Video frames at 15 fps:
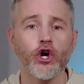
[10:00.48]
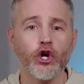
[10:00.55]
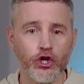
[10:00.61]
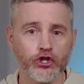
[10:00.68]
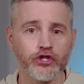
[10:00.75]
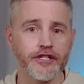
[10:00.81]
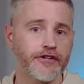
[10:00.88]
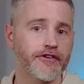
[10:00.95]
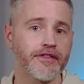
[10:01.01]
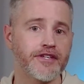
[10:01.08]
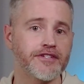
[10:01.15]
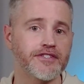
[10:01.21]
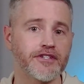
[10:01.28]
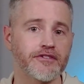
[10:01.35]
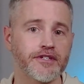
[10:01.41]
Earlier in
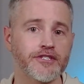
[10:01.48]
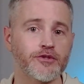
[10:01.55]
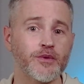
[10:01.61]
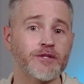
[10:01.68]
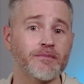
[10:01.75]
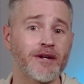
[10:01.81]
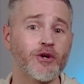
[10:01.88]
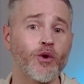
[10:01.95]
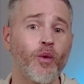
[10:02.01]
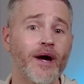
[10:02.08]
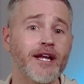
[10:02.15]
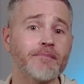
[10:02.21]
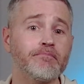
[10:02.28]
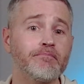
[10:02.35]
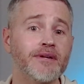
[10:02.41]
this series, we spent
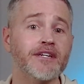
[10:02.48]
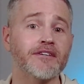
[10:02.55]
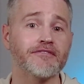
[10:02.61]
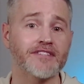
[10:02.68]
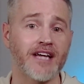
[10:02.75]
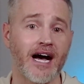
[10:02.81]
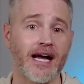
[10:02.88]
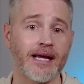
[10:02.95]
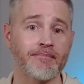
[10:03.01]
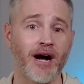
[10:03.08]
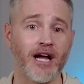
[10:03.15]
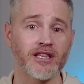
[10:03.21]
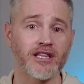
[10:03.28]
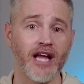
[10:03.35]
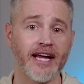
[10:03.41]
quite a bit of time
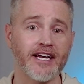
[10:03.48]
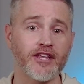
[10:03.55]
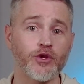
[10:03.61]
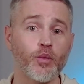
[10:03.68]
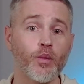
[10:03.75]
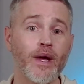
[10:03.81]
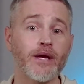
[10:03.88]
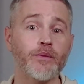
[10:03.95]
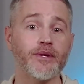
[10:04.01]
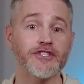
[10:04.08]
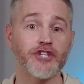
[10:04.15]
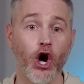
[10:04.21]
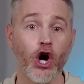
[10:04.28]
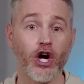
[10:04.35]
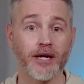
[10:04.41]
aligning the way we
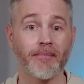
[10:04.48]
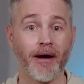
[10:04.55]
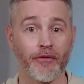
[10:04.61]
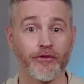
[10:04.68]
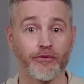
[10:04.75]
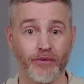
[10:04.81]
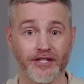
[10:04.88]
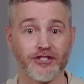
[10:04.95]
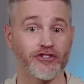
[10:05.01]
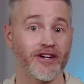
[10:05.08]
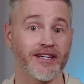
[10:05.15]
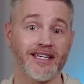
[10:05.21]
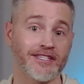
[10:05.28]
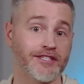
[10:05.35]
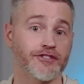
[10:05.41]
talk about the
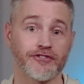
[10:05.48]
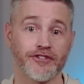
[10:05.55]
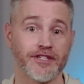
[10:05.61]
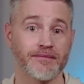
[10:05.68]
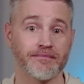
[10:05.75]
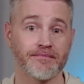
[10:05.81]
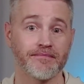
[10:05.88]
restaurant industry.